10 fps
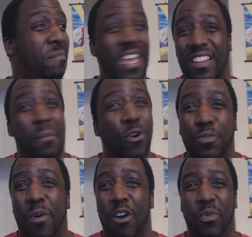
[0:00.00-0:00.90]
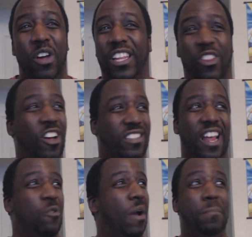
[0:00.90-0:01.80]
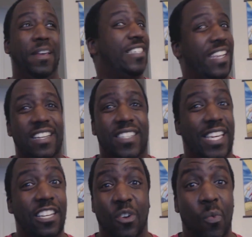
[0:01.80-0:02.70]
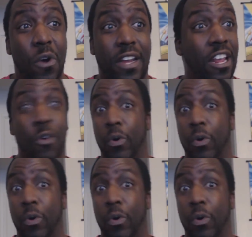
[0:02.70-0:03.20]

I mean, at the most part, we only lost, like, what, Biscuit in Season 1?